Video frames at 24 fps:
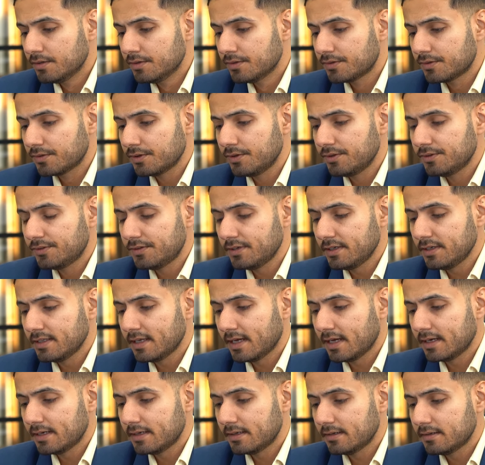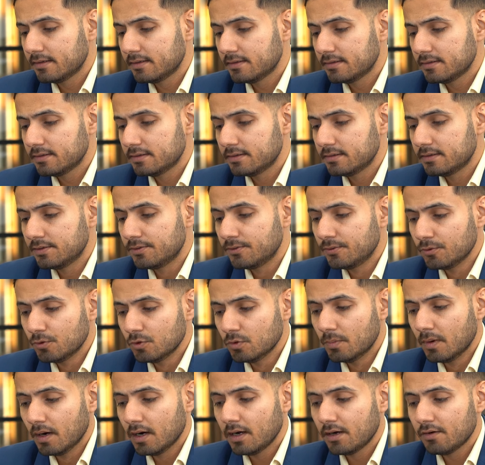So you see that the
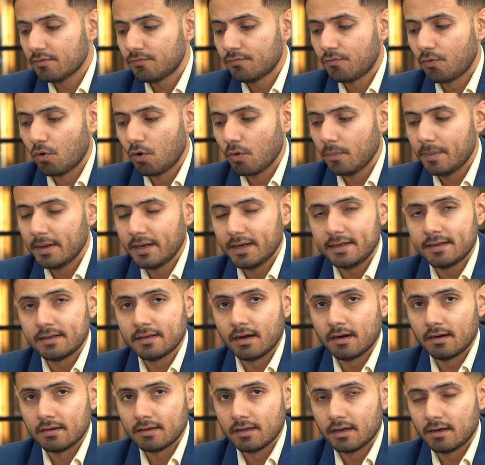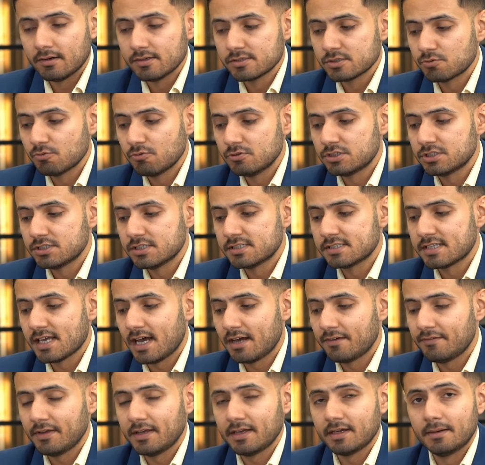Ruba 4-bed townhouse, which is
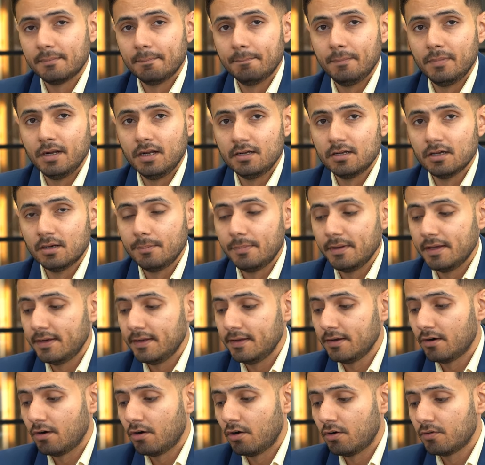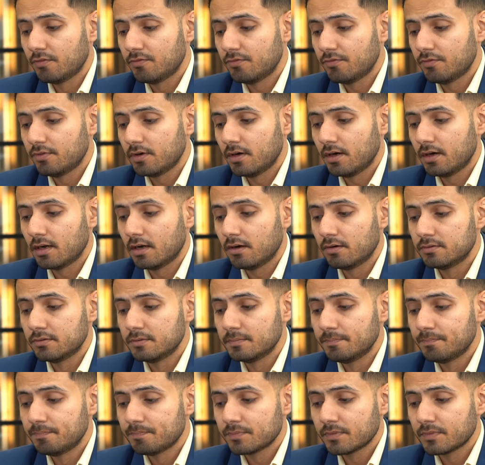having a built-up area of around